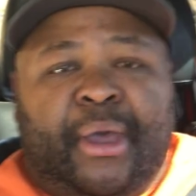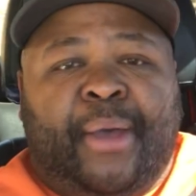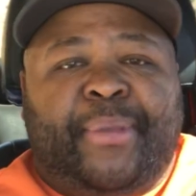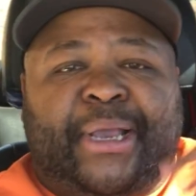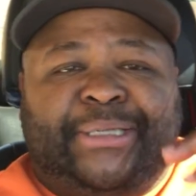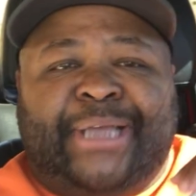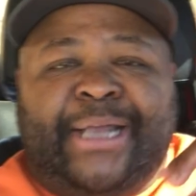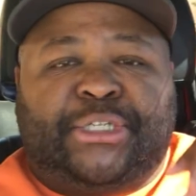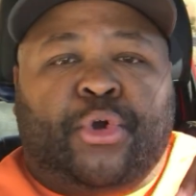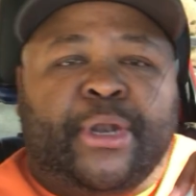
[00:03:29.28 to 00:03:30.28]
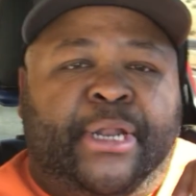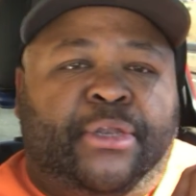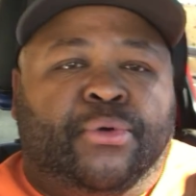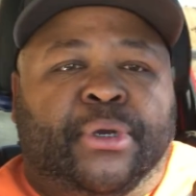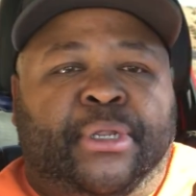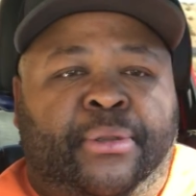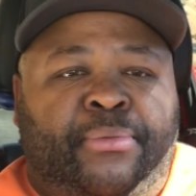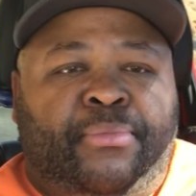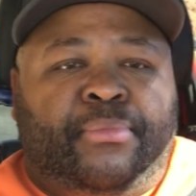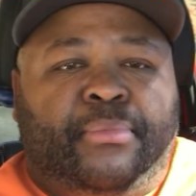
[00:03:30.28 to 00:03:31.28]
because I started
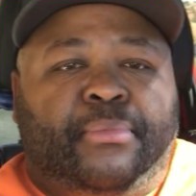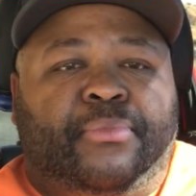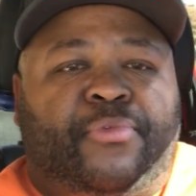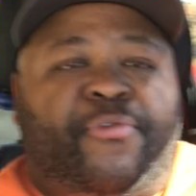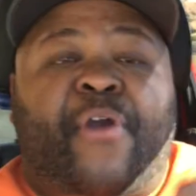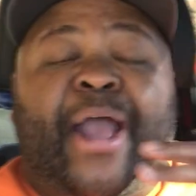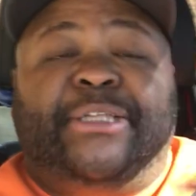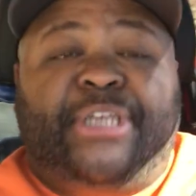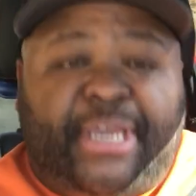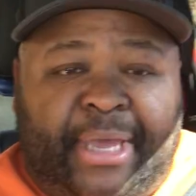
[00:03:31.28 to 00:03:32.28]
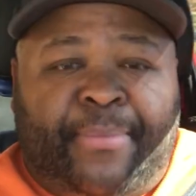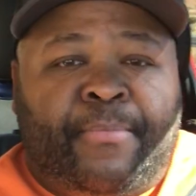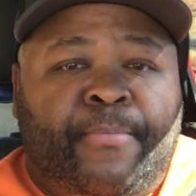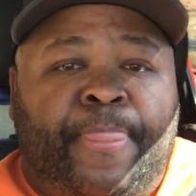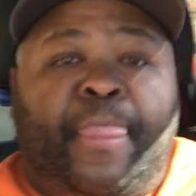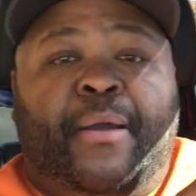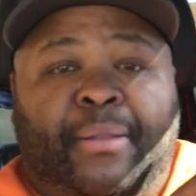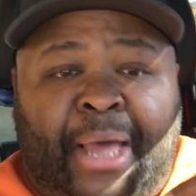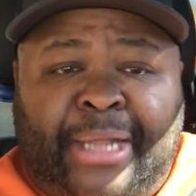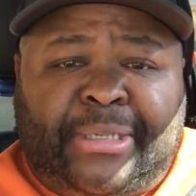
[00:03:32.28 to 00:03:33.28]
doing fried chicken.
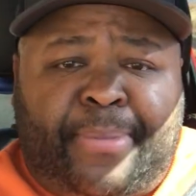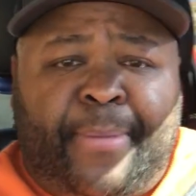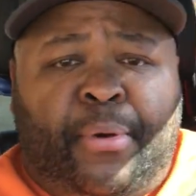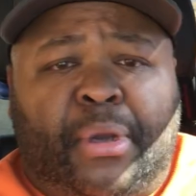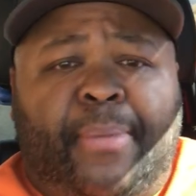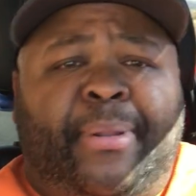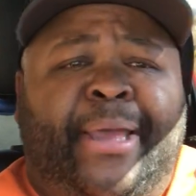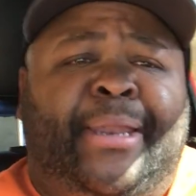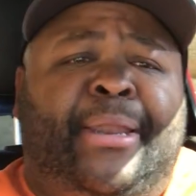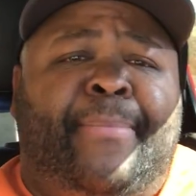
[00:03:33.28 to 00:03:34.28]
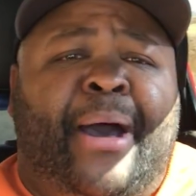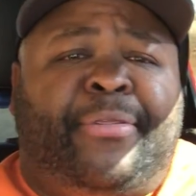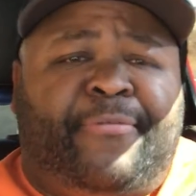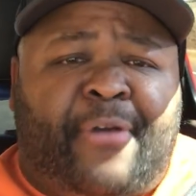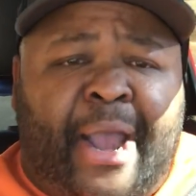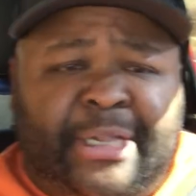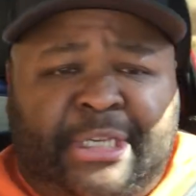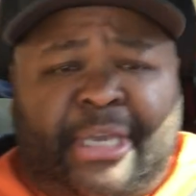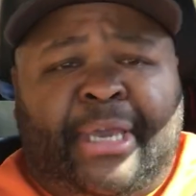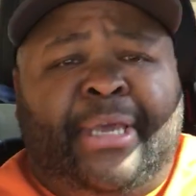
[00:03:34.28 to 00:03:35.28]
Lots of people complaining about the fried
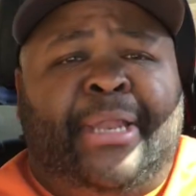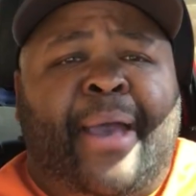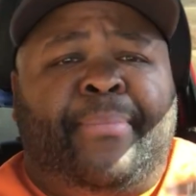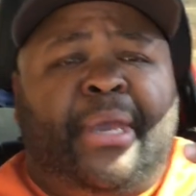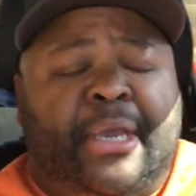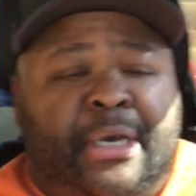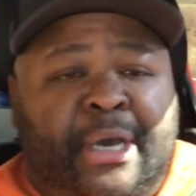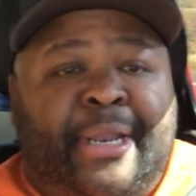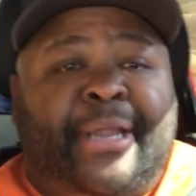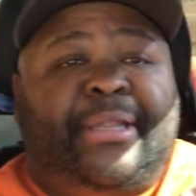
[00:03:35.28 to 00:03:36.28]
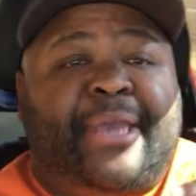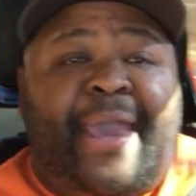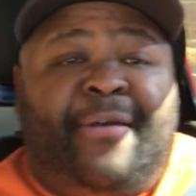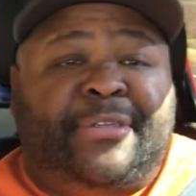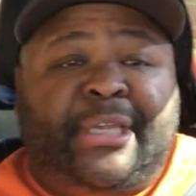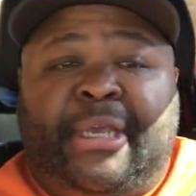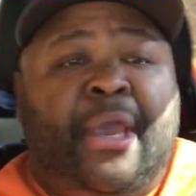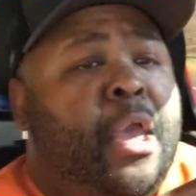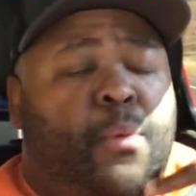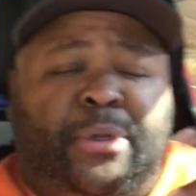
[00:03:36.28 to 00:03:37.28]
chicken not being good at KFC,
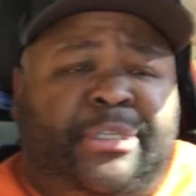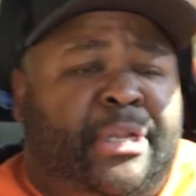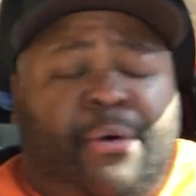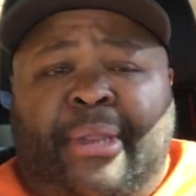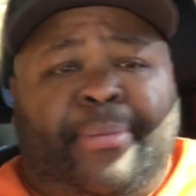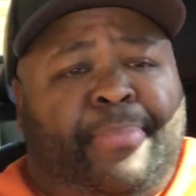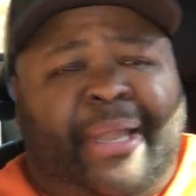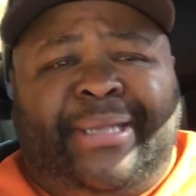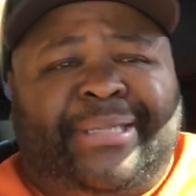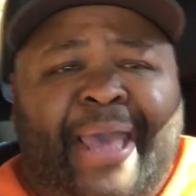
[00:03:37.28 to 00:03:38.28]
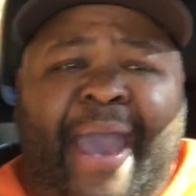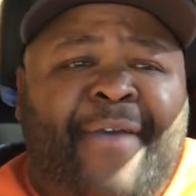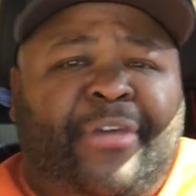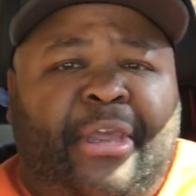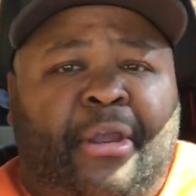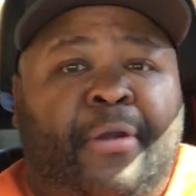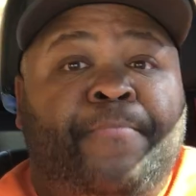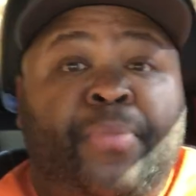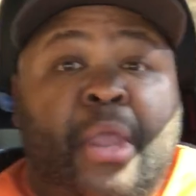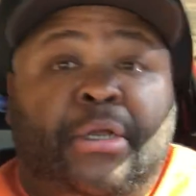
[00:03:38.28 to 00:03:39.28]
which is the only place they have it here.
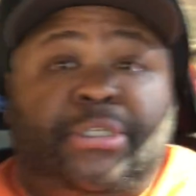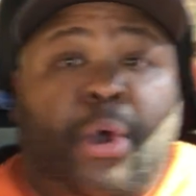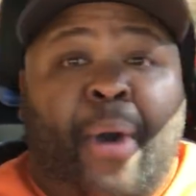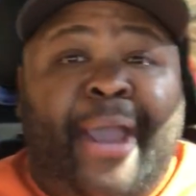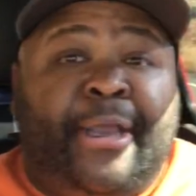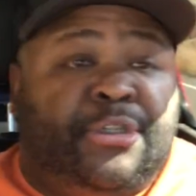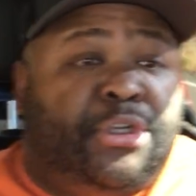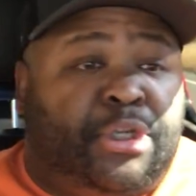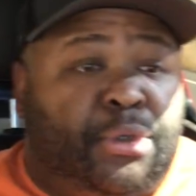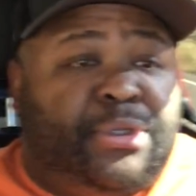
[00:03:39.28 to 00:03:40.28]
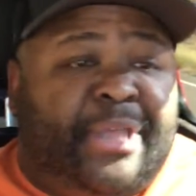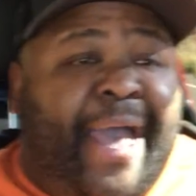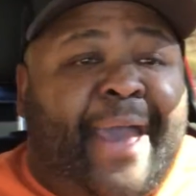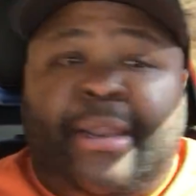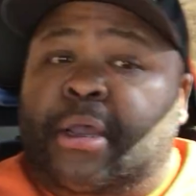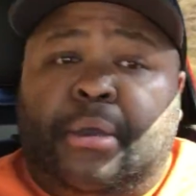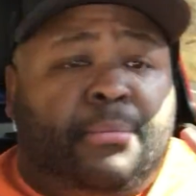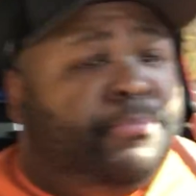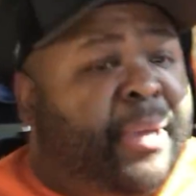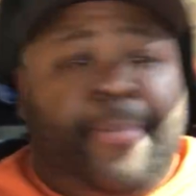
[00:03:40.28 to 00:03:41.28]
So I introduced that.
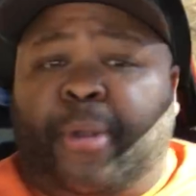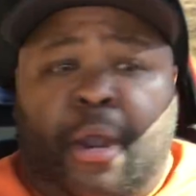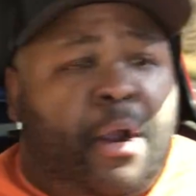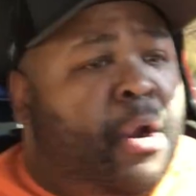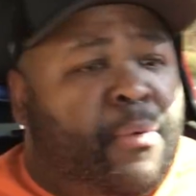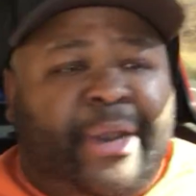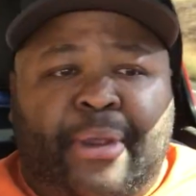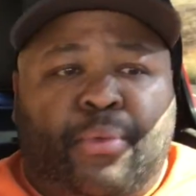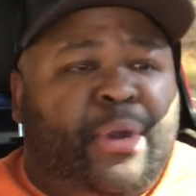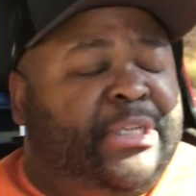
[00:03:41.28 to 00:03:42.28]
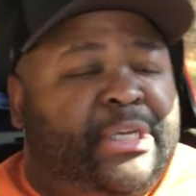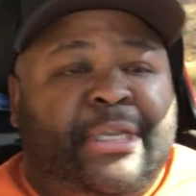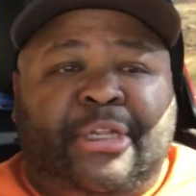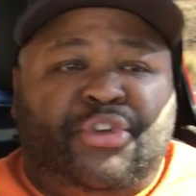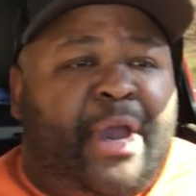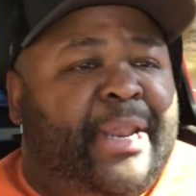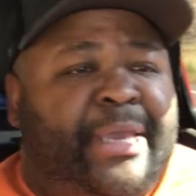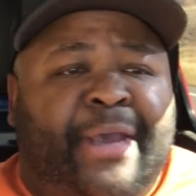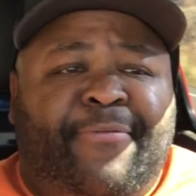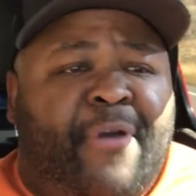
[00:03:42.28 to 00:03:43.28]
People are already reaching and trying to
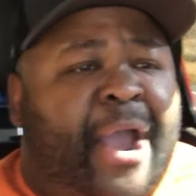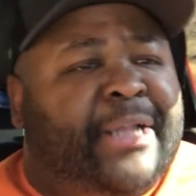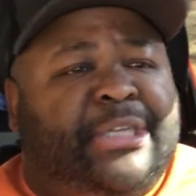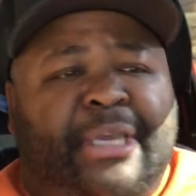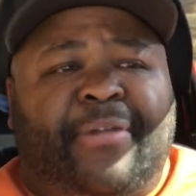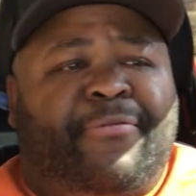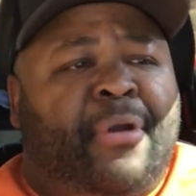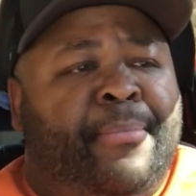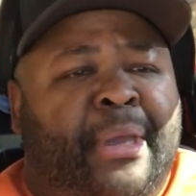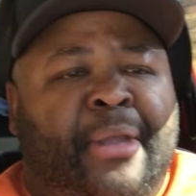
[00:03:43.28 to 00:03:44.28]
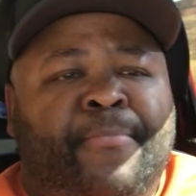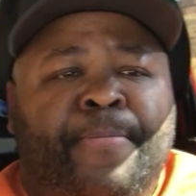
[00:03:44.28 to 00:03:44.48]
get fried chicken from me.